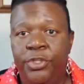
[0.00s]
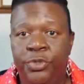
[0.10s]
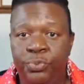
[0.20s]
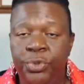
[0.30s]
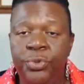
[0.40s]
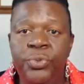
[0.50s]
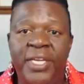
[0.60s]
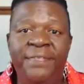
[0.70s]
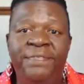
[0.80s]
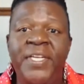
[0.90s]
through
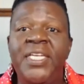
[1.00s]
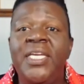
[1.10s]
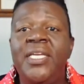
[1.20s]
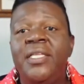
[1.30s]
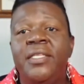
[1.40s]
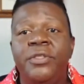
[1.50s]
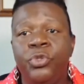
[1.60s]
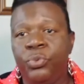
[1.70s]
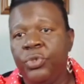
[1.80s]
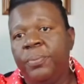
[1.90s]
infinity,
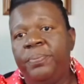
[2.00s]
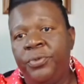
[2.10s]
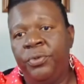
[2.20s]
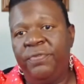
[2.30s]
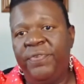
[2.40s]
through the